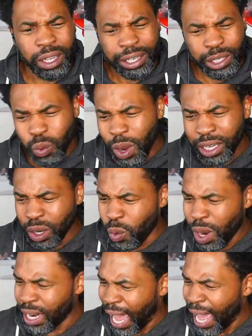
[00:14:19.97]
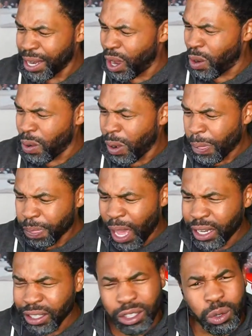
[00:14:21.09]
The one I know, man,
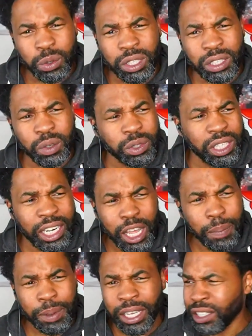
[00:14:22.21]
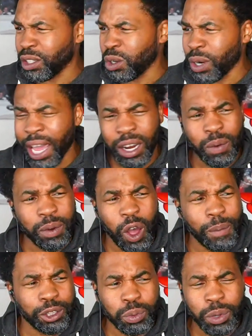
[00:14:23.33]
this dude was an Olympian. This dude had
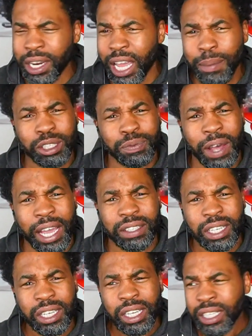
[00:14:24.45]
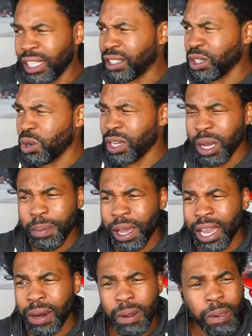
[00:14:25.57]
almost 300 amateur fights. This dude here,
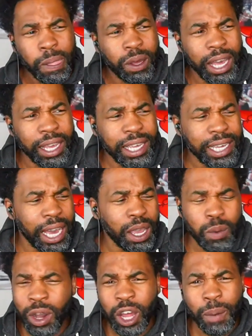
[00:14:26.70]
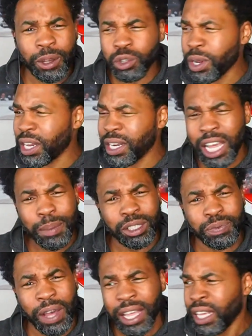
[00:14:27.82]
man, he won almost 300 amateur
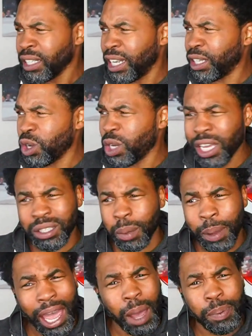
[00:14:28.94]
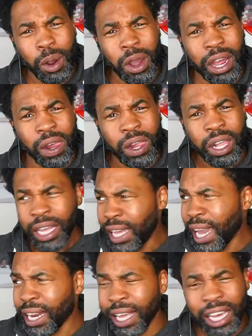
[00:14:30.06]
fights. This dude here's a bad boy. He
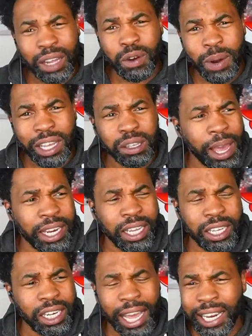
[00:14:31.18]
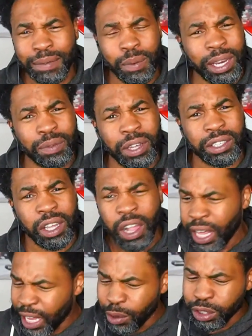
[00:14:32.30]
got a hell of a resume in the light heavyweight division.
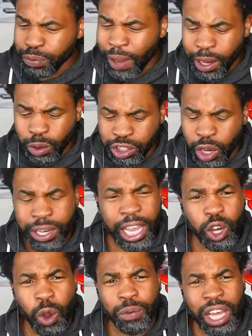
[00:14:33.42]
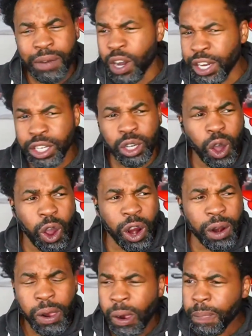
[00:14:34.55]
He used to fight on Sergey Kovalev undercard
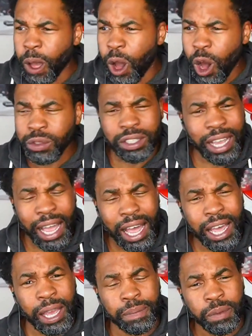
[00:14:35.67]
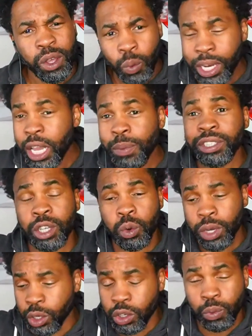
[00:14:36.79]
all the time when Kovalev
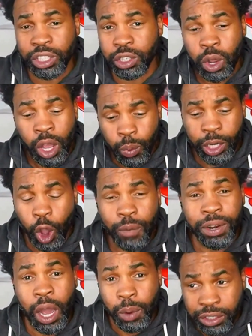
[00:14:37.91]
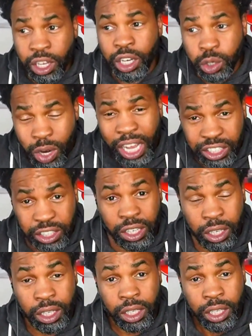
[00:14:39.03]
was the crusher.
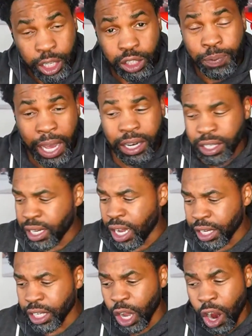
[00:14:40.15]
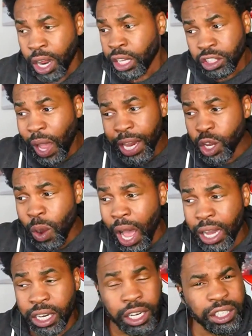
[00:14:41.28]
He used to fight under the undercard. So I knew how
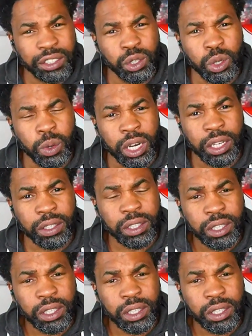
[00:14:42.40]
good this dude was.